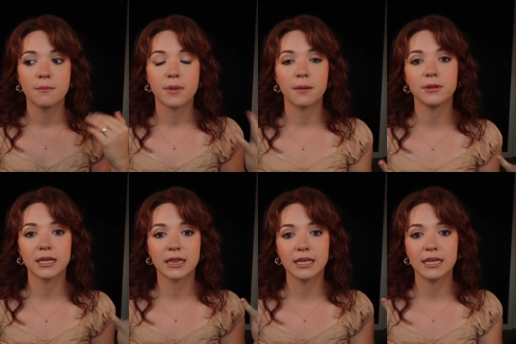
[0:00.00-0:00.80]

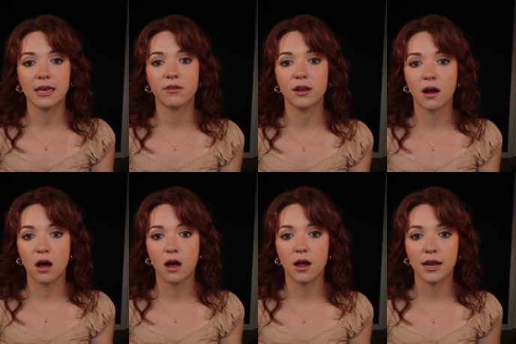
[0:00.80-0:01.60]
publicly given
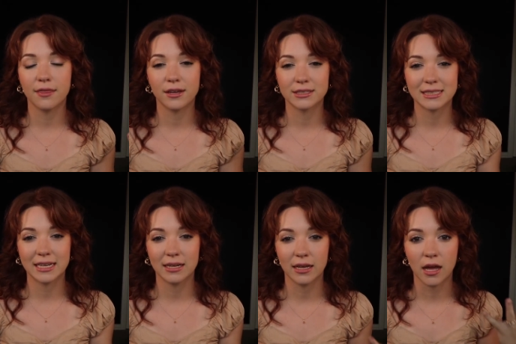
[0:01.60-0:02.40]
on their
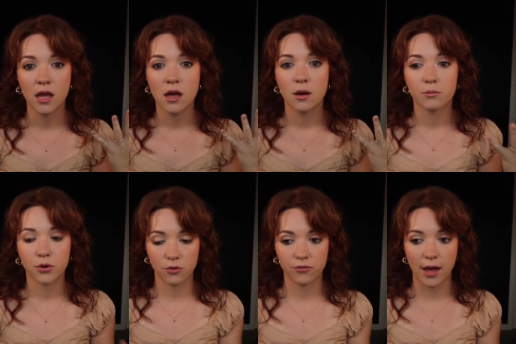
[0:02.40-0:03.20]
dating
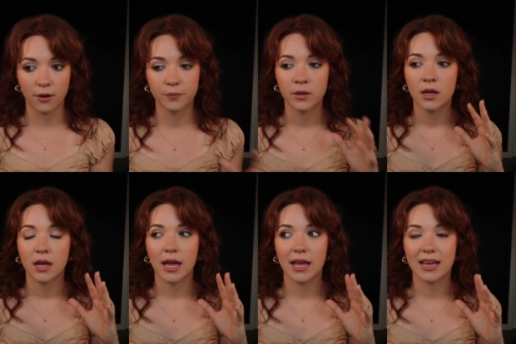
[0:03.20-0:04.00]
profile.
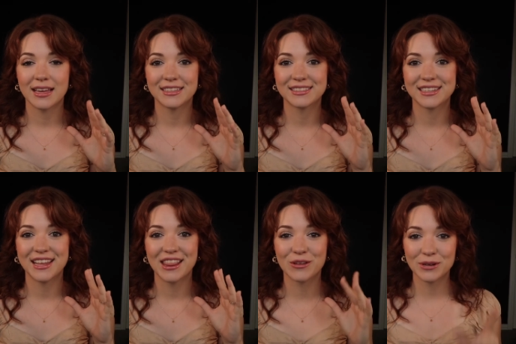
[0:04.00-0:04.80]
And
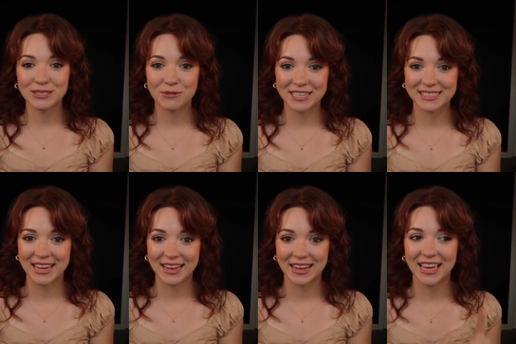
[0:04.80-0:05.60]
the reason why I say